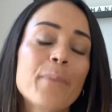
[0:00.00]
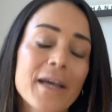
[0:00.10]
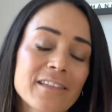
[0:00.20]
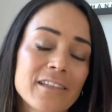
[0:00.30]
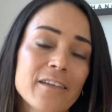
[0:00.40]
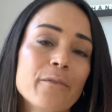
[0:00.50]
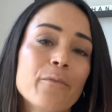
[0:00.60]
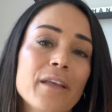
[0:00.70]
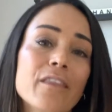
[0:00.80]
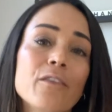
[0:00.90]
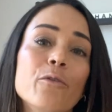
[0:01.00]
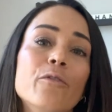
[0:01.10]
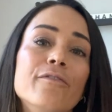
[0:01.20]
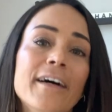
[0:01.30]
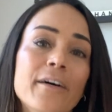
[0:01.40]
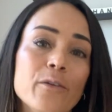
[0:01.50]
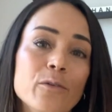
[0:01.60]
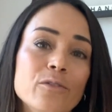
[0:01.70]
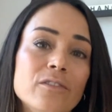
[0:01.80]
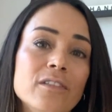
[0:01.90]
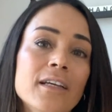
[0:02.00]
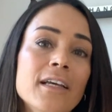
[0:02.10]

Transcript: better with your values.